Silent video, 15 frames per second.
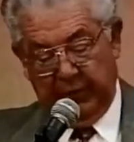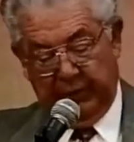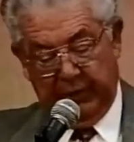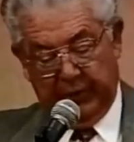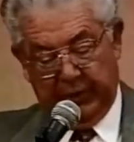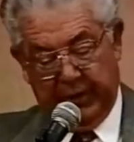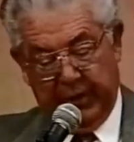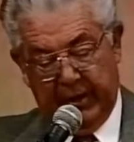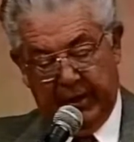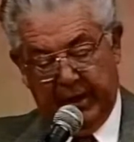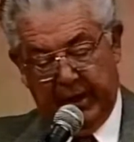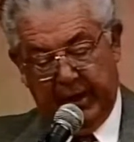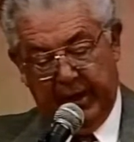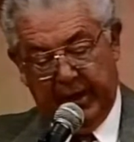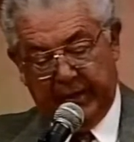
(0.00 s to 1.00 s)
we say that a
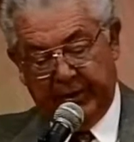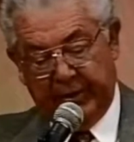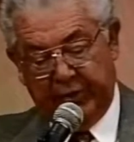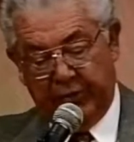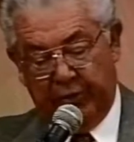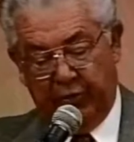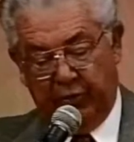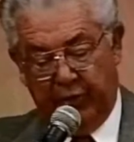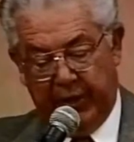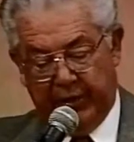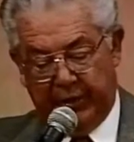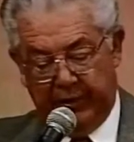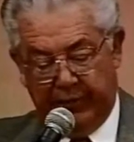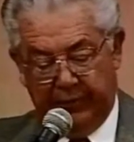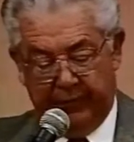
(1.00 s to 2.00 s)
tax is
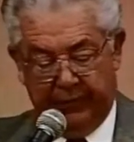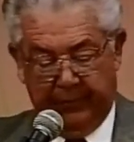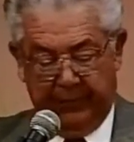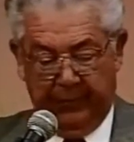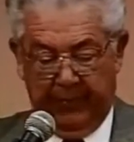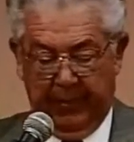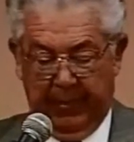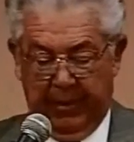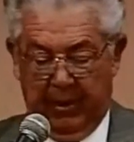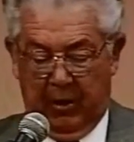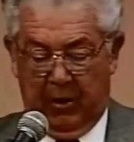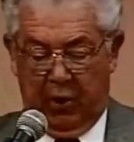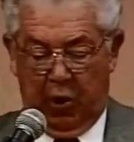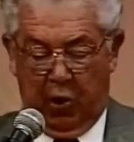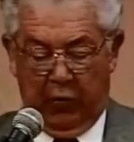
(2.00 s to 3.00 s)
regressive
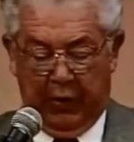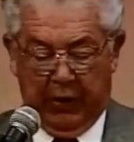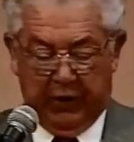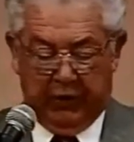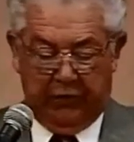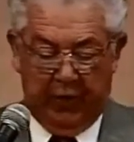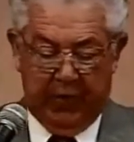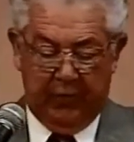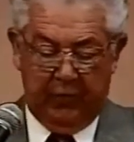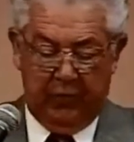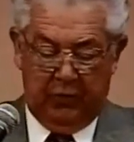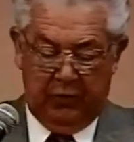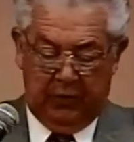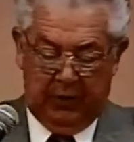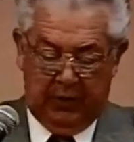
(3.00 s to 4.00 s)
or that its revenue
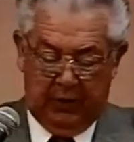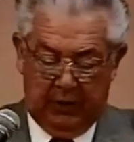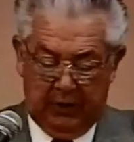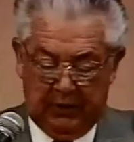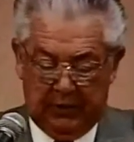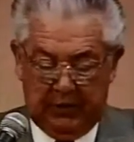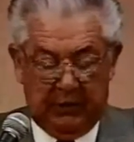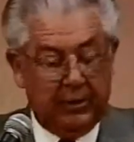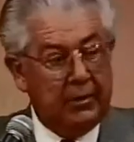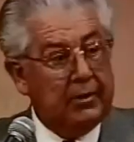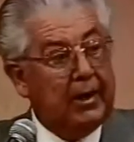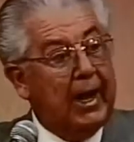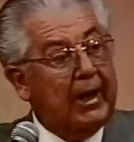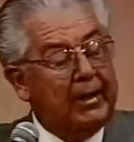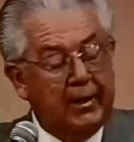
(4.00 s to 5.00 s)
yield is
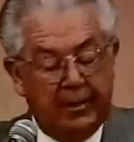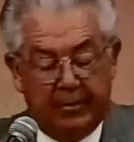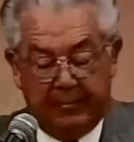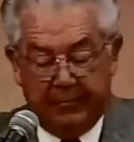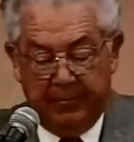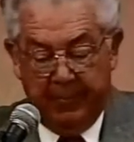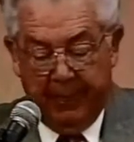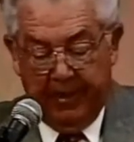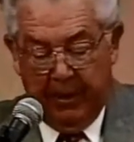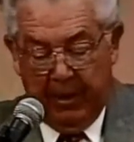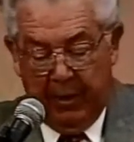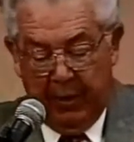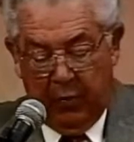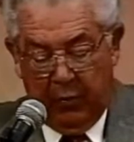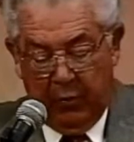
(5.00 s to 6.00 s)
stagnant,
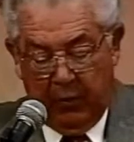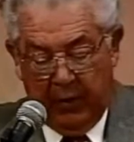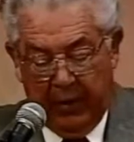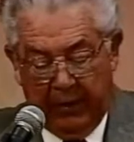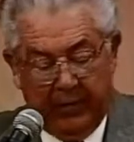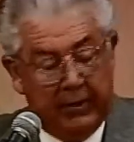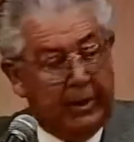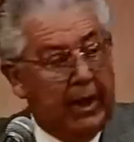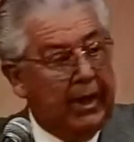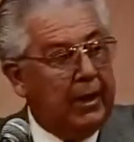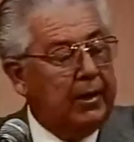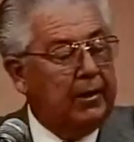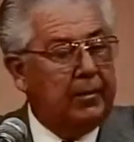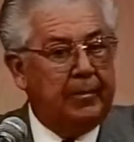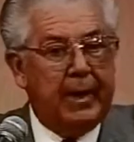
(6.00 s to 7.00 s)
we'll have the data
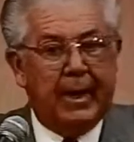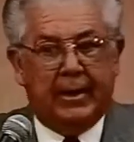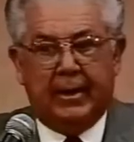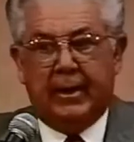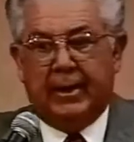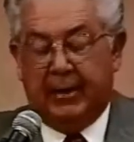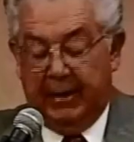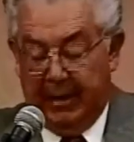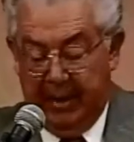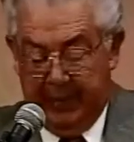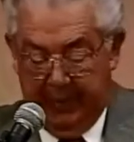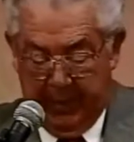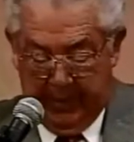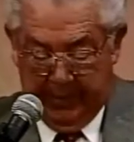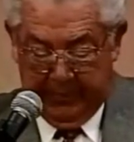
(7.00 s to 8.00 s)
to back that claim
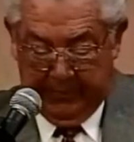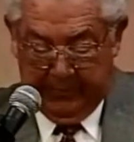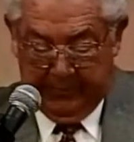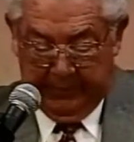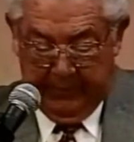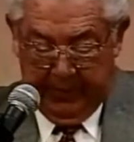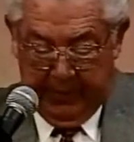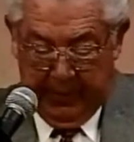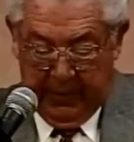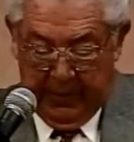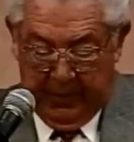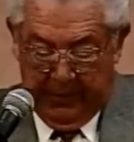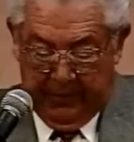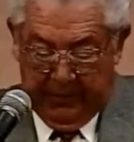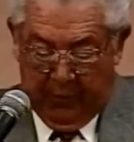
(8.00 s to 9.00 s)
up.
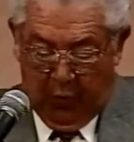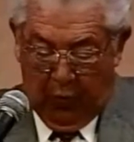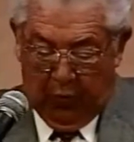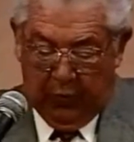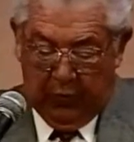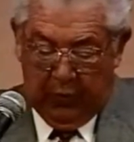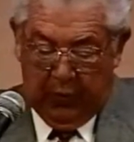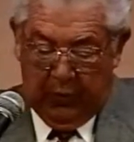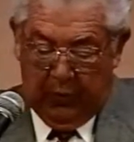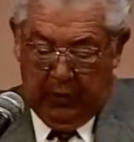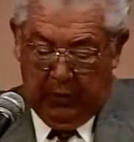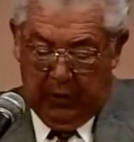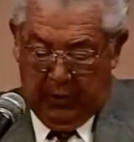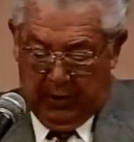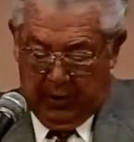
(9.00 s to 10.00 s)
Fourth, we'll look
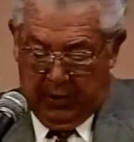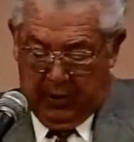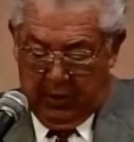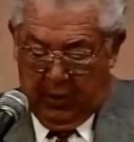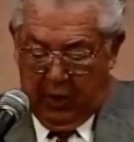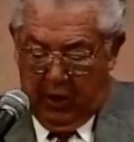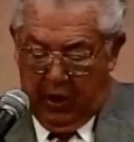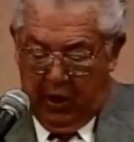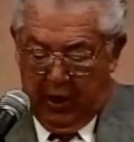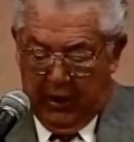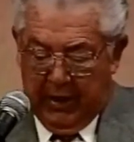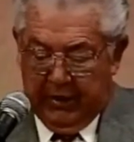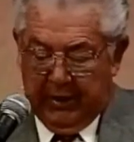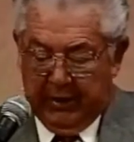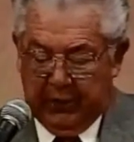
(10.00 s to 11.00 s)
hard
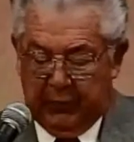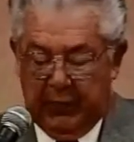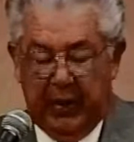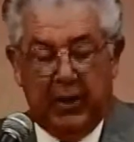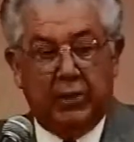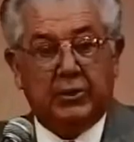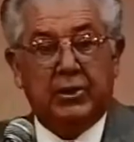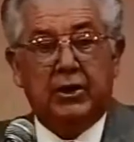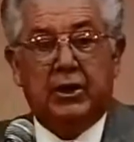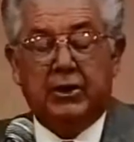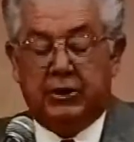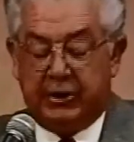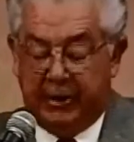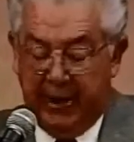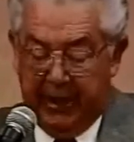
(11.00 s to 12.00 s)
at the experience in other
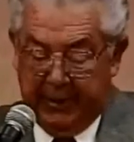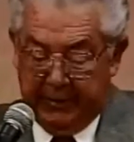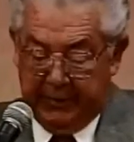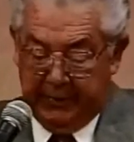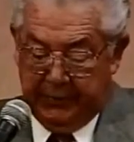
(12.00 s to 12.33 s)
states.